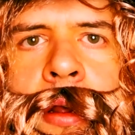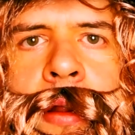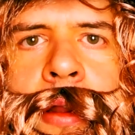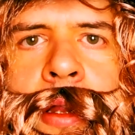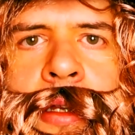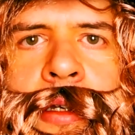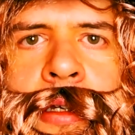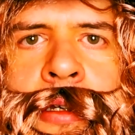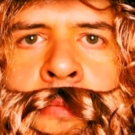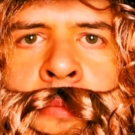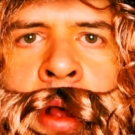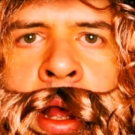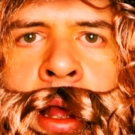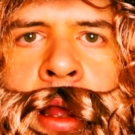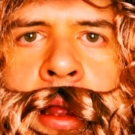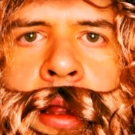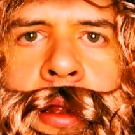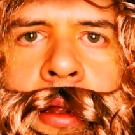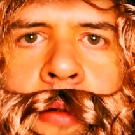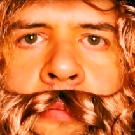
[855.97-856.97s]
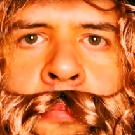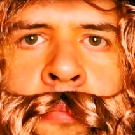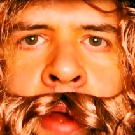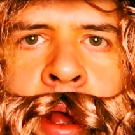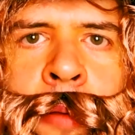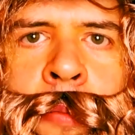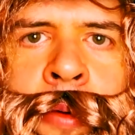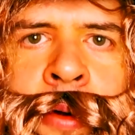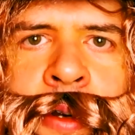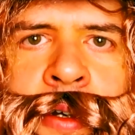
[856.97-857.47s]
This is
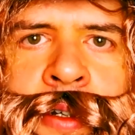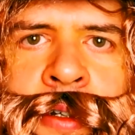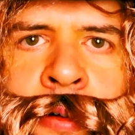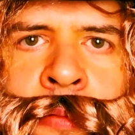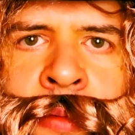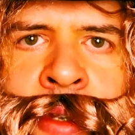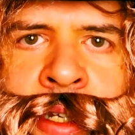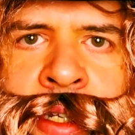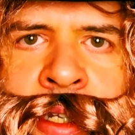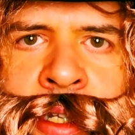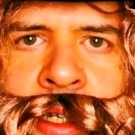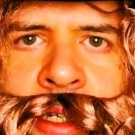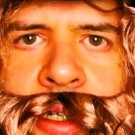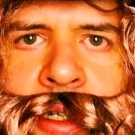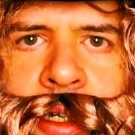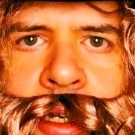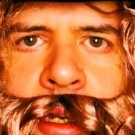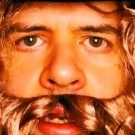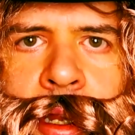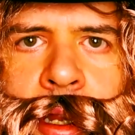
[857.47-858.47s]
my personal business."